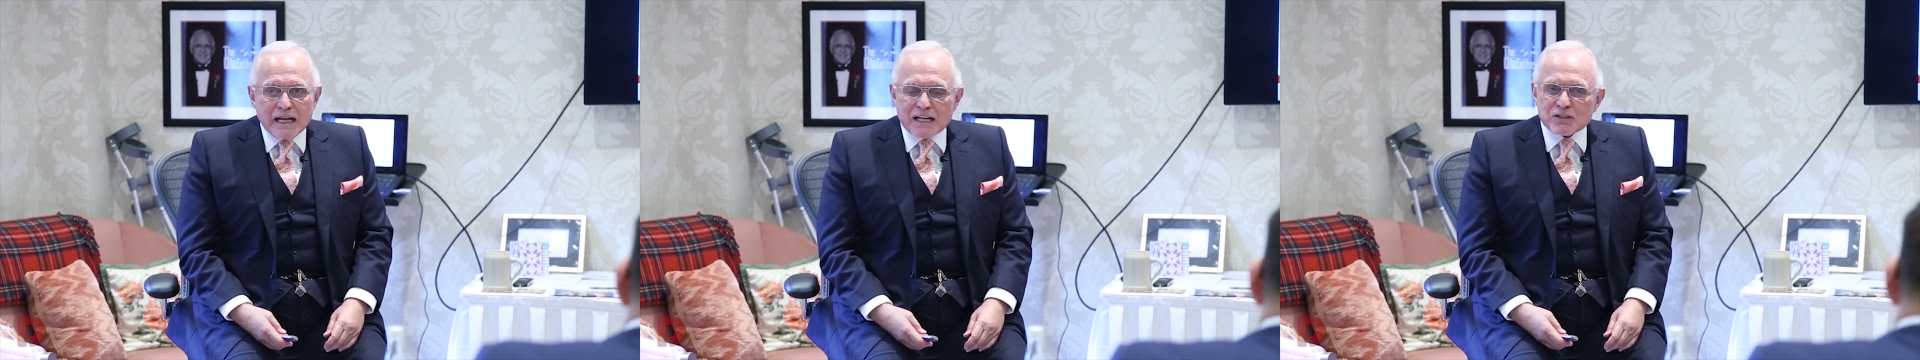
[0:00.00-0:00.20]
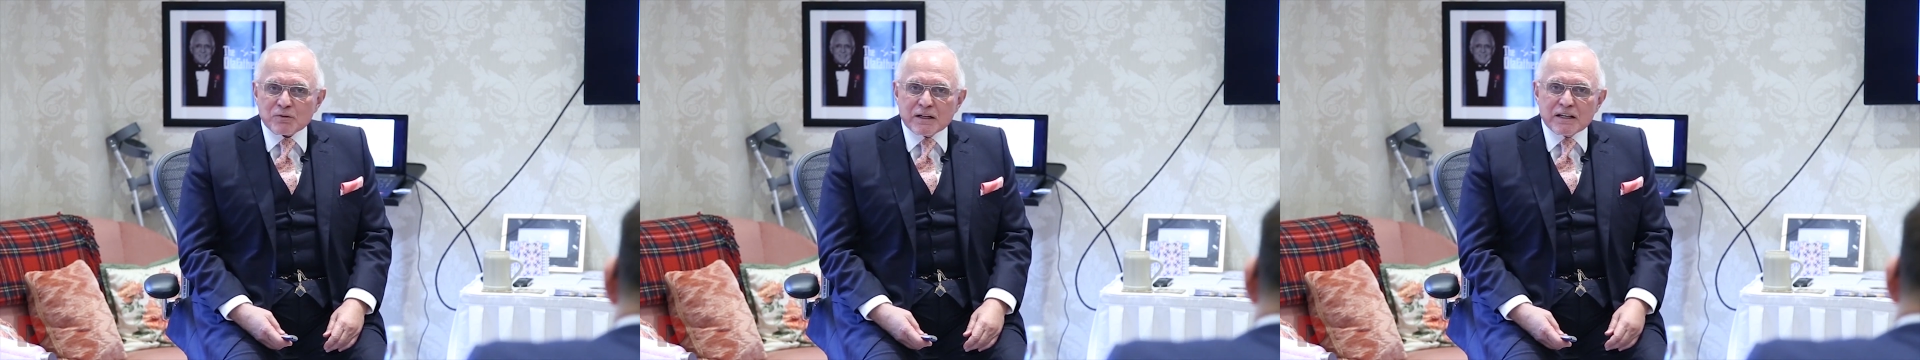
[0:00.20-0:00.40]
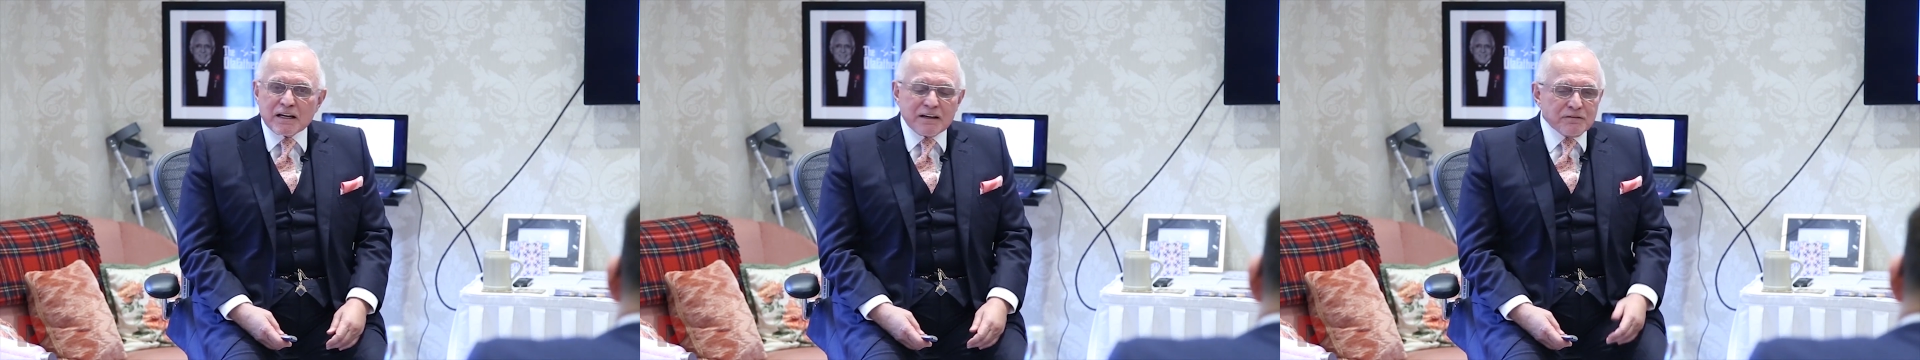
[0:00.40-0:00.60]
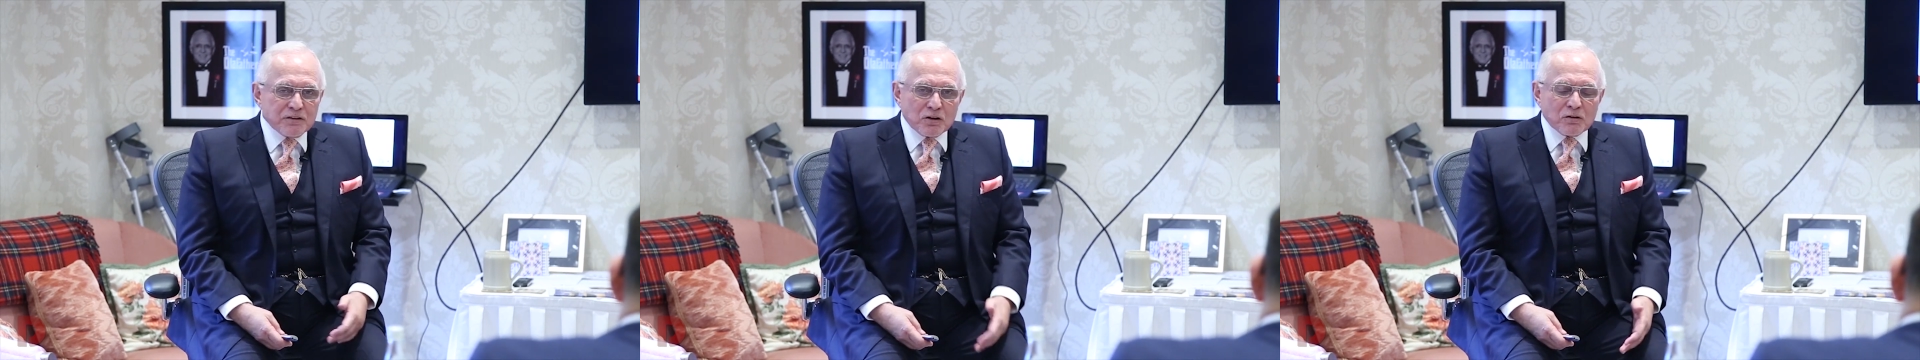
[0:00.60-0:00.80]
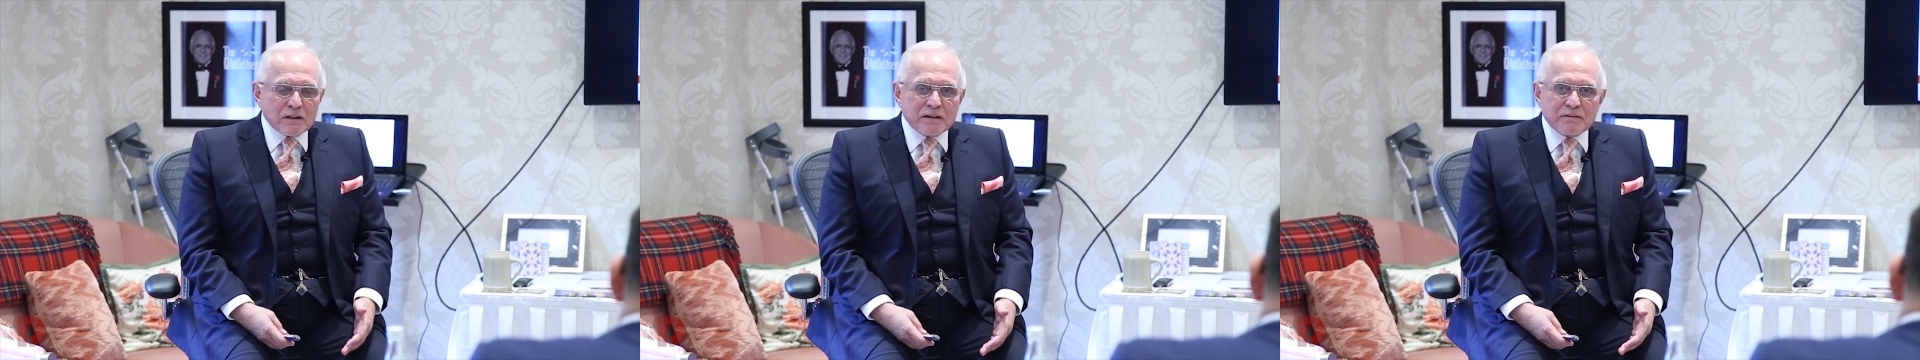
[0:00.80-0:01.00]
That's why
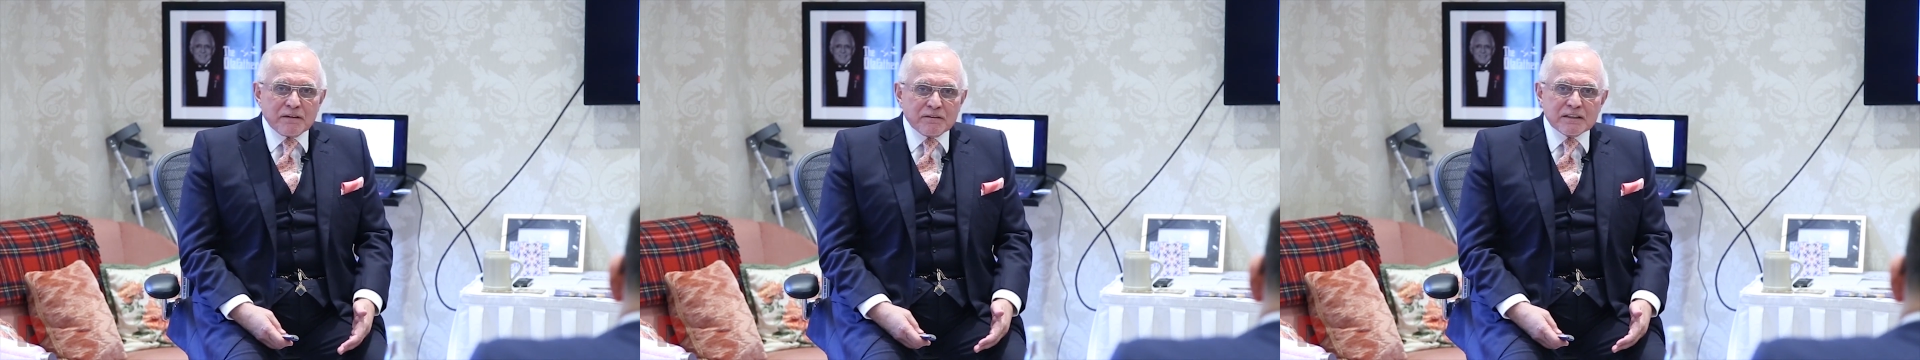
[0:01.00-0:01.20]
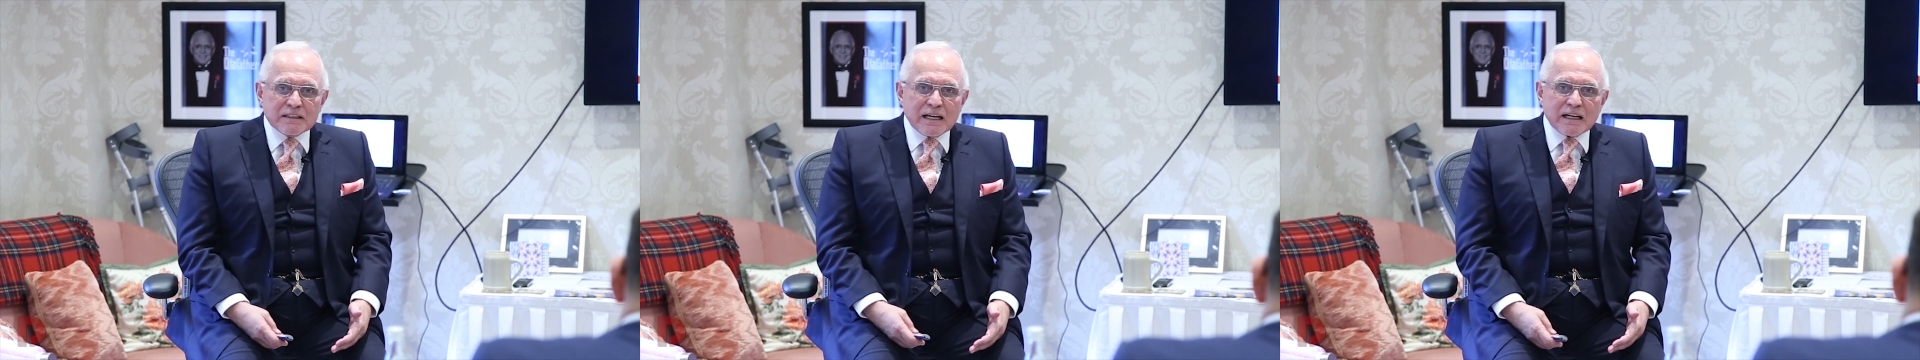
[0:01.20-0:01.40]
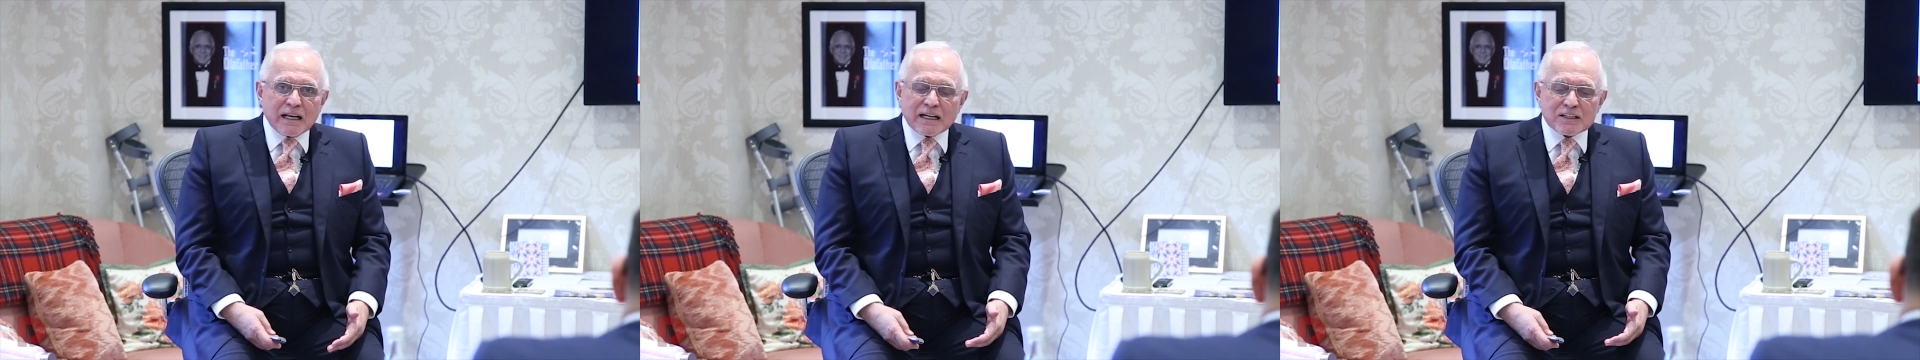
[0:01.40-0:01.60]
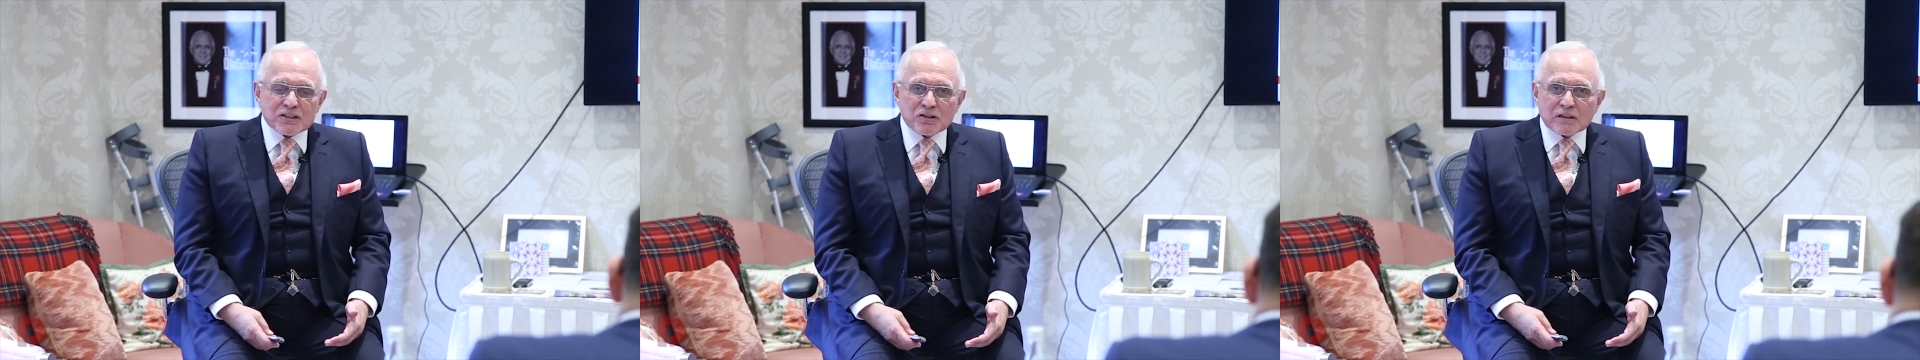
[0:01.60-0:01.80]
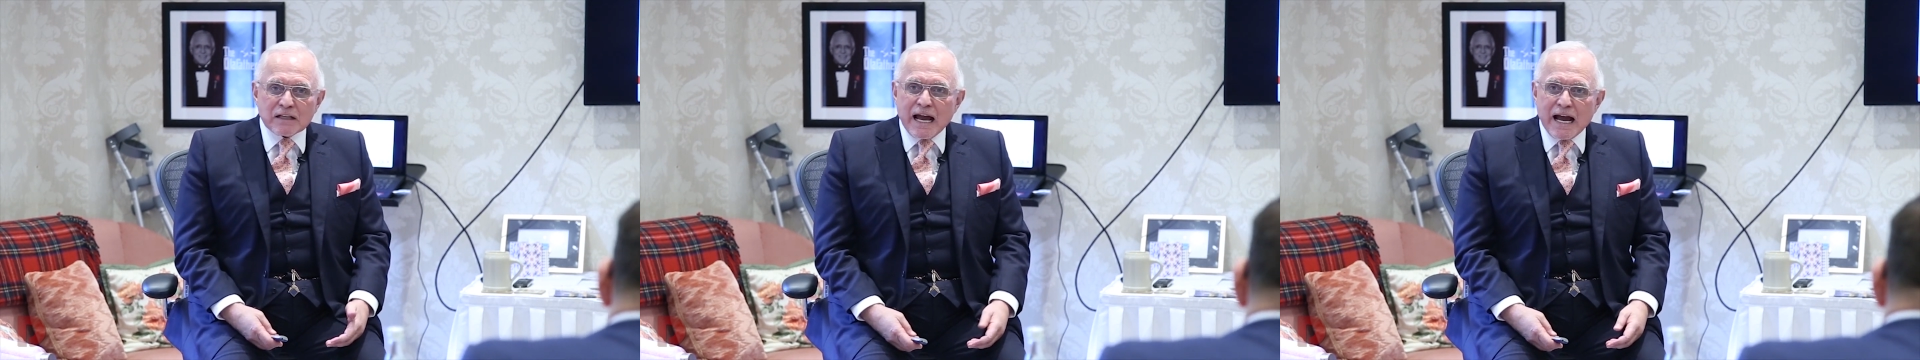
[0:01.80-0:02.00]
if you don't live every day like
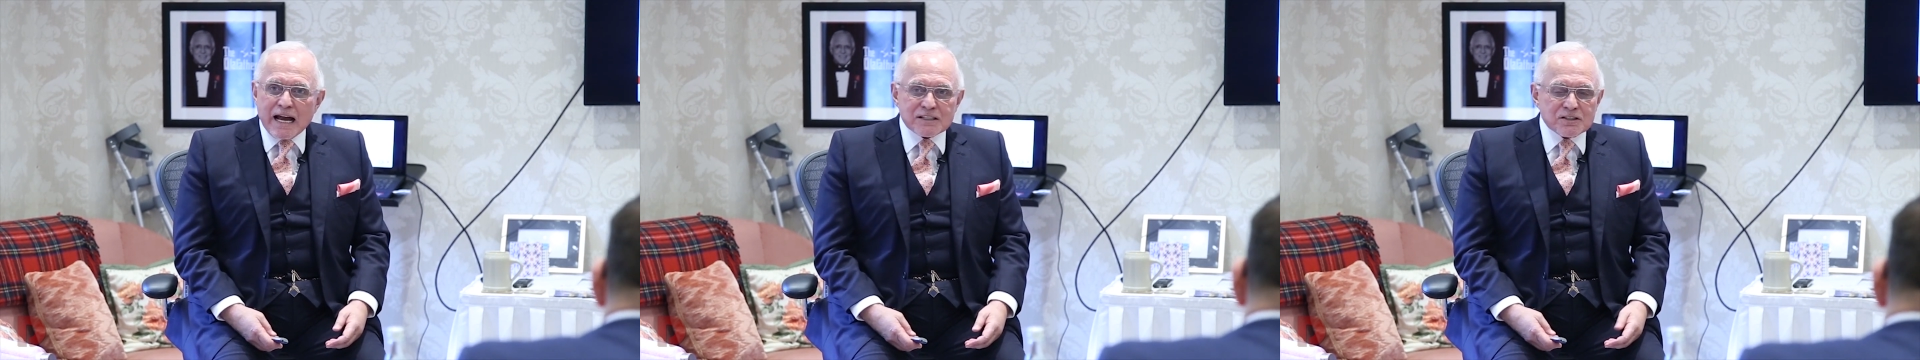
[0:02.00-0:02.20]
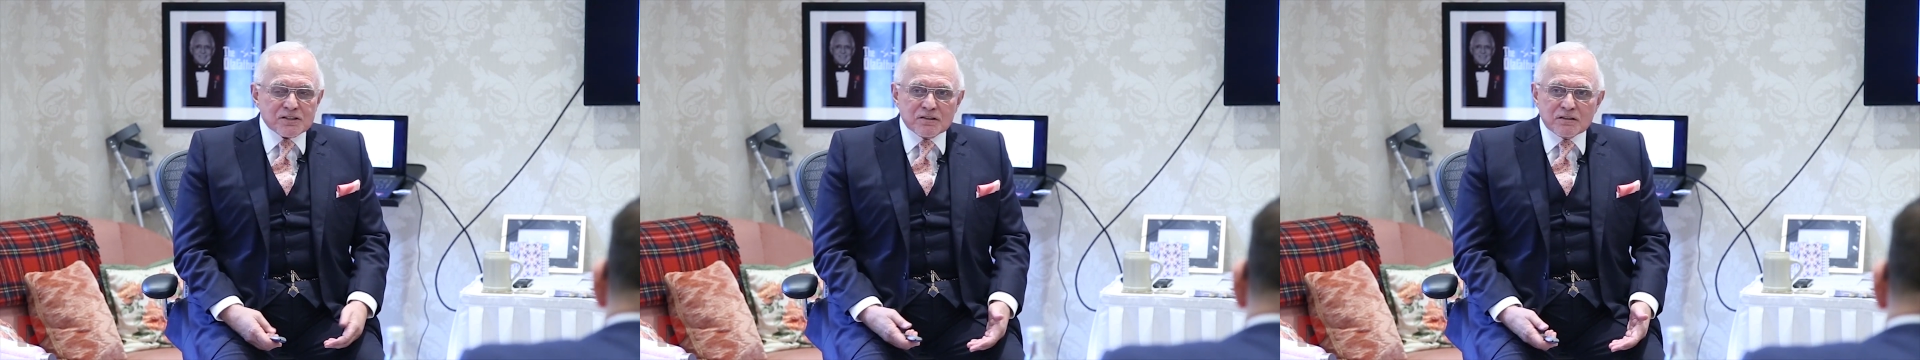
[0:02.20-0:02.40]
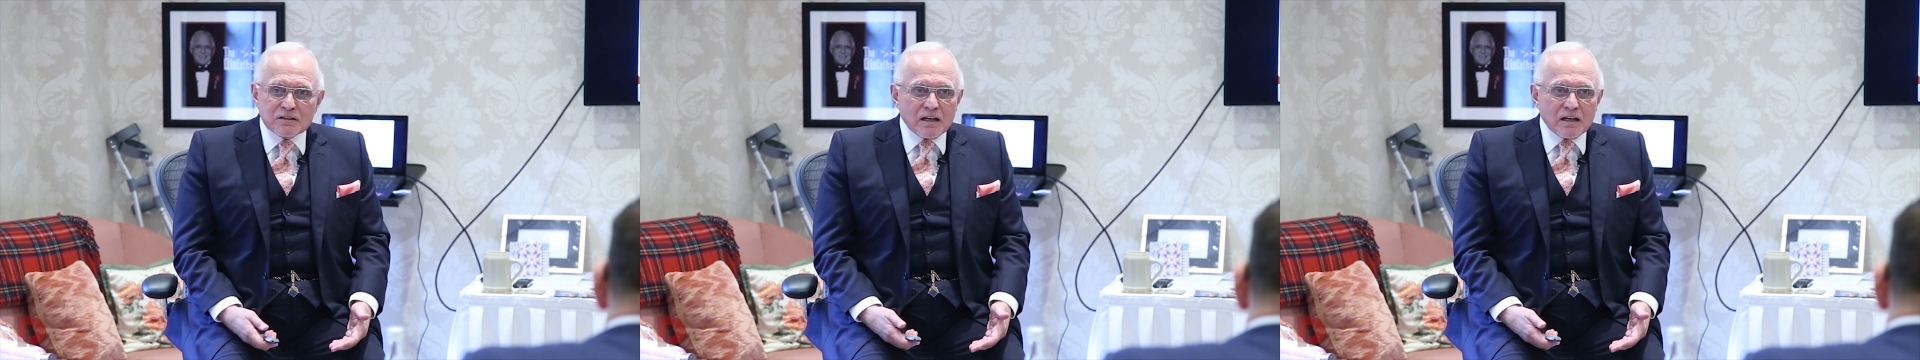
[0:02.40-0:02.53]
it's your last,